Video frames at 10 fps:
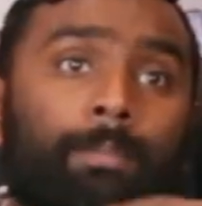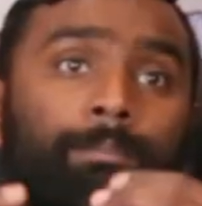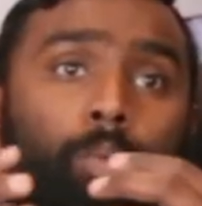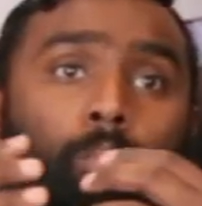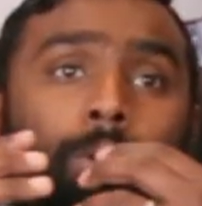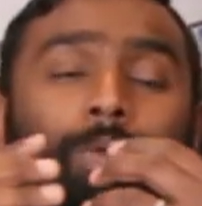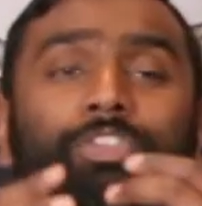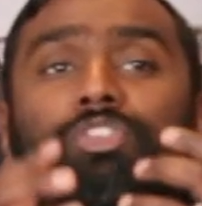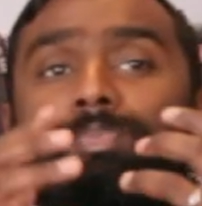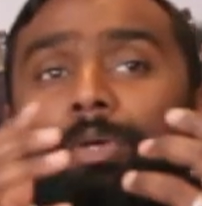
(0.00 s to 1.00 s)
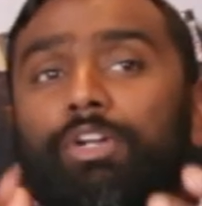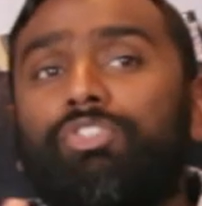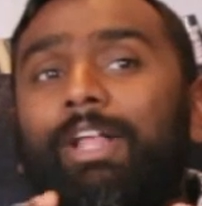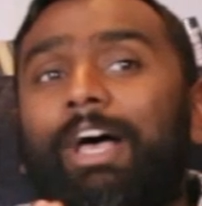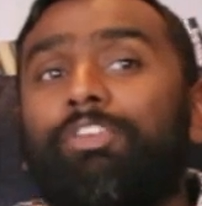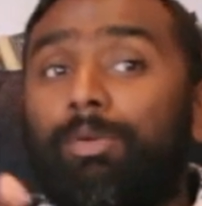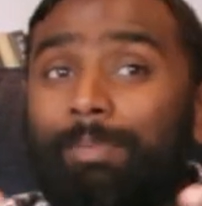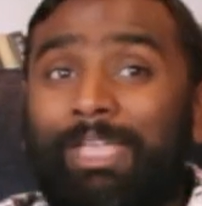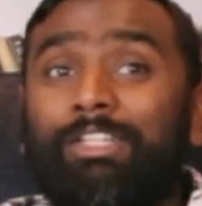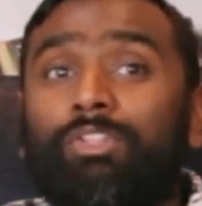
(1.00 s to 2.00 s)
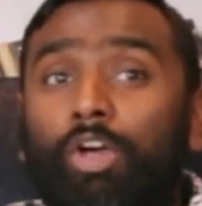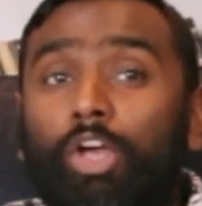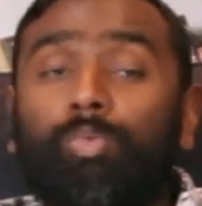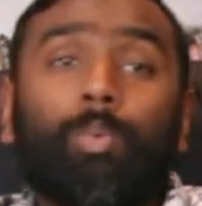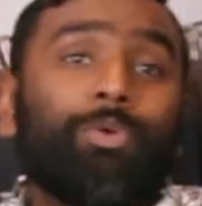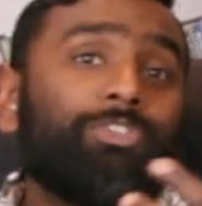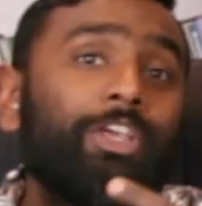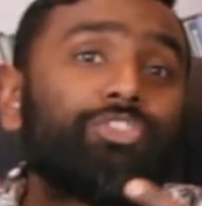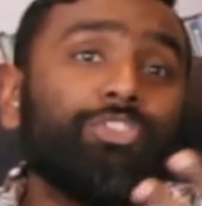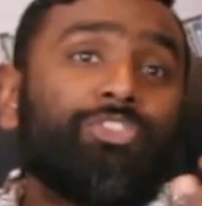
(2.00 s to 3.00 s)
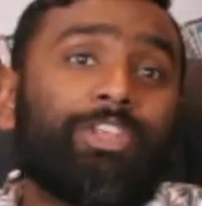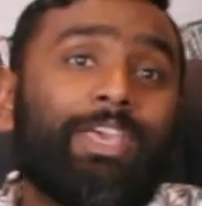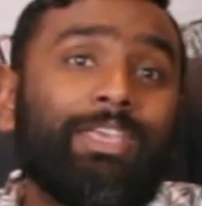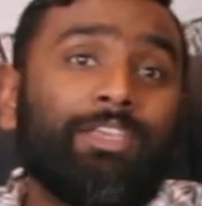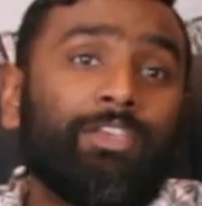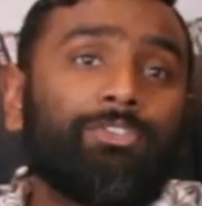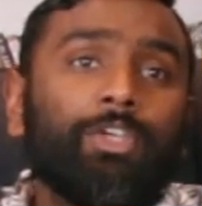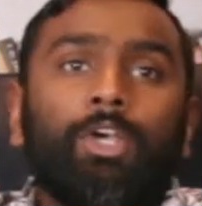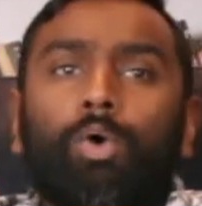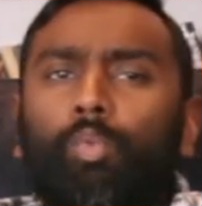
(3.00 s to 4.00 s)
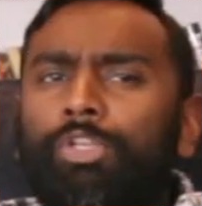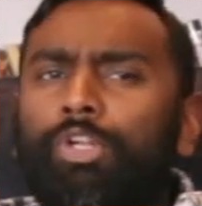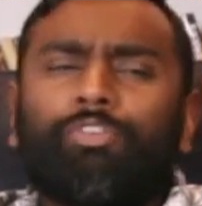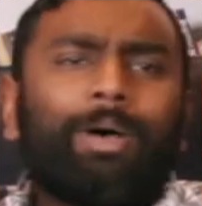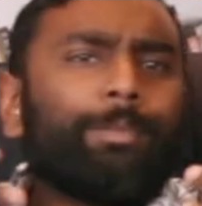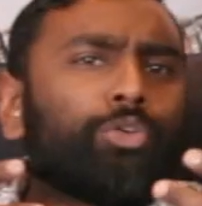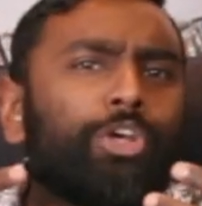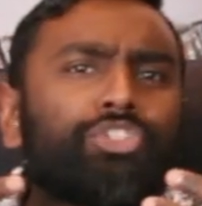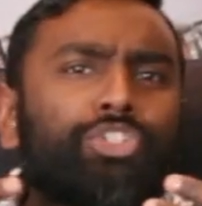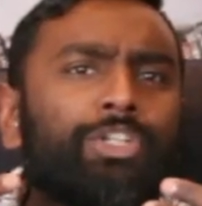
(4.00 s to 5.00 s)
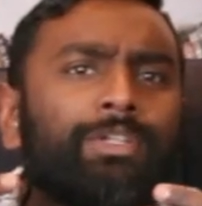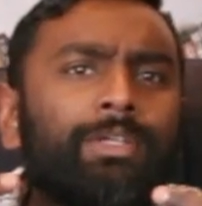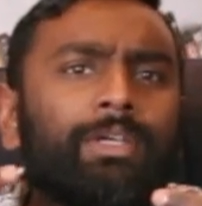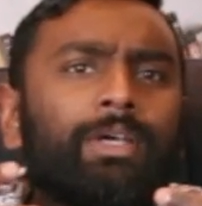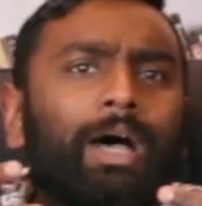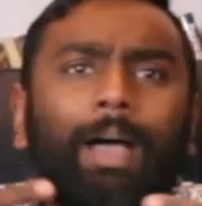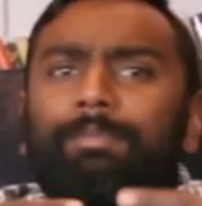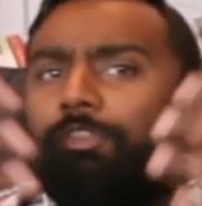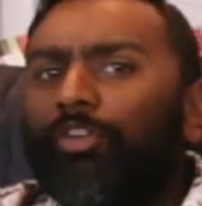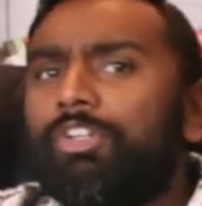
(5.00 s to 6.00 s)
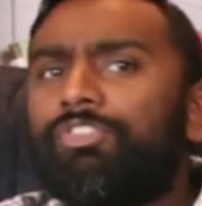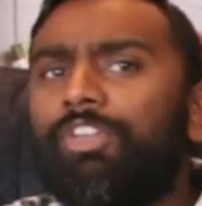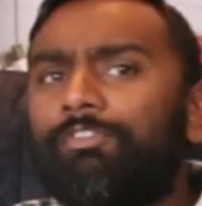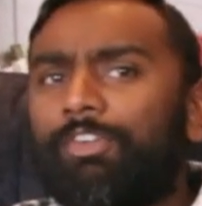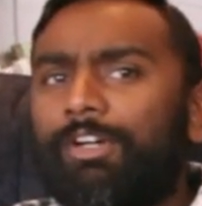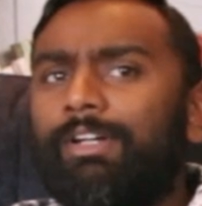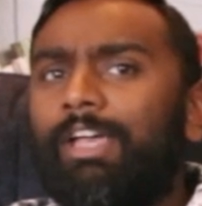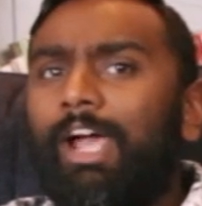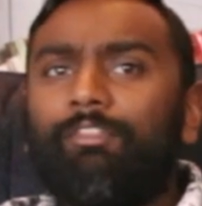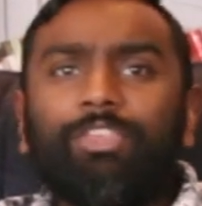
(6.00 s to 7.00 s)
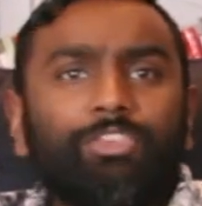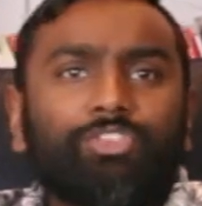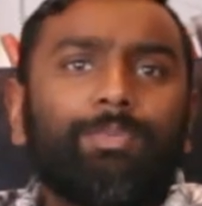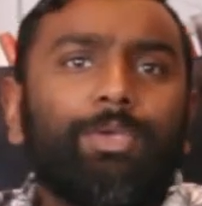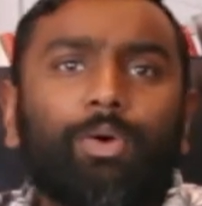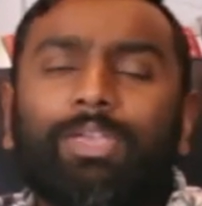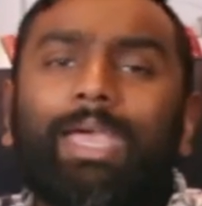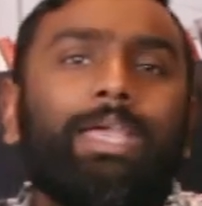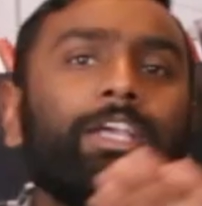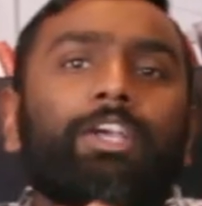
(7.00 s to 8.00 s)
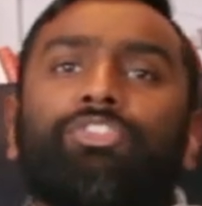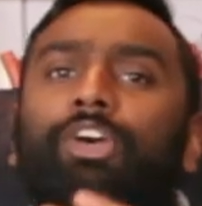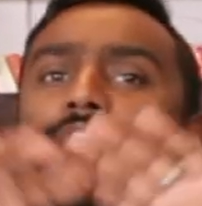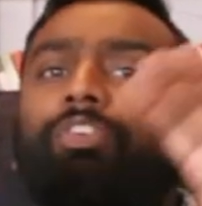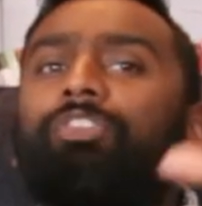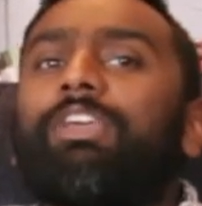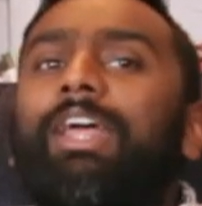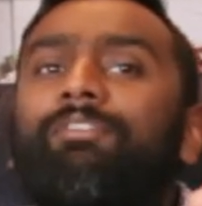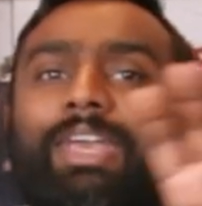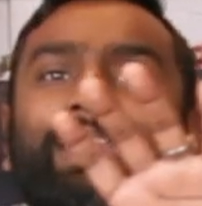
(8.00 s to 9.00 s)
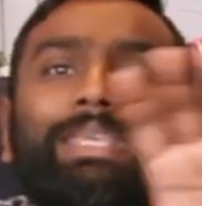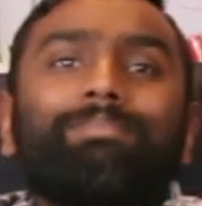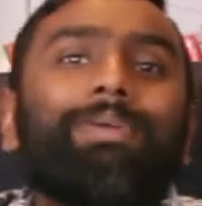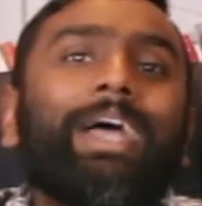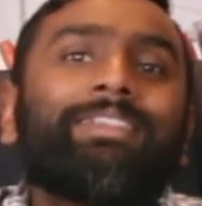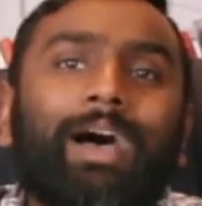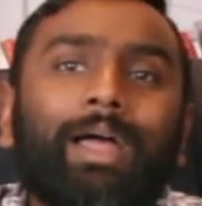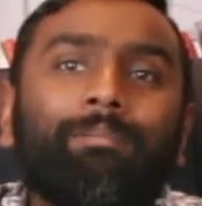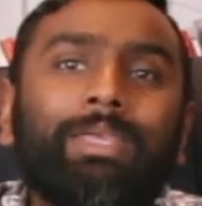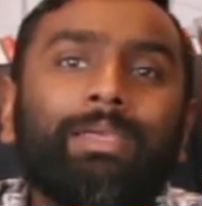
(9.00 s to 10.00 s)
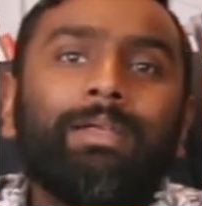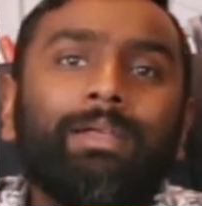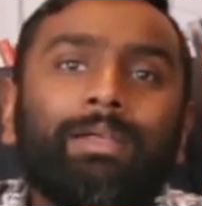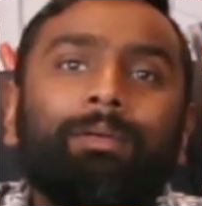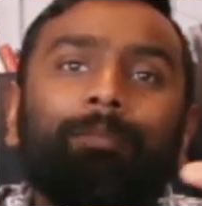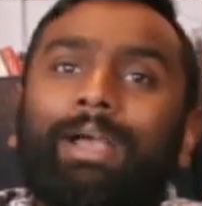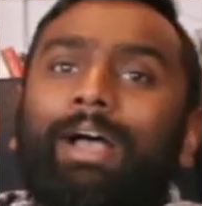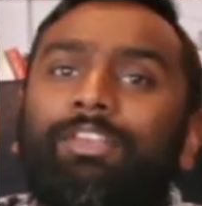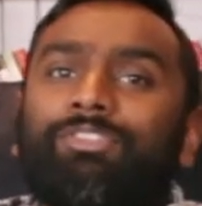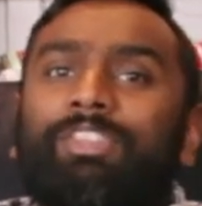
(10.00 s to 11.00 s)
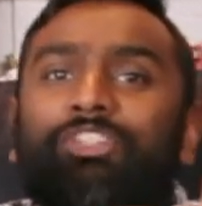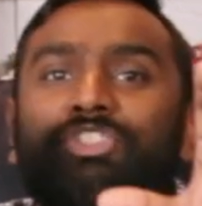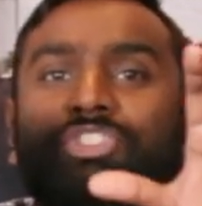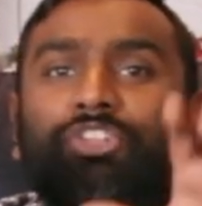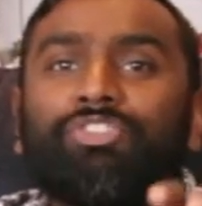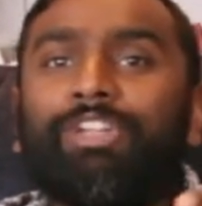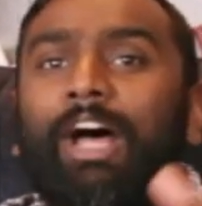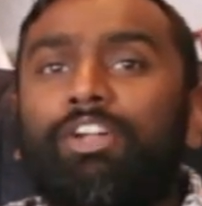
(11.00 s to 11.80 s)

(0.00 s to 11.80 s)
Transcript: But when we spiritualize our pain and loss, what we're essentially saying is, well, you know, if I'm a Christian, I'm never going to suffer. Everything's going to be okay. Suffering's not going to have any impact on me. But guys, that's just not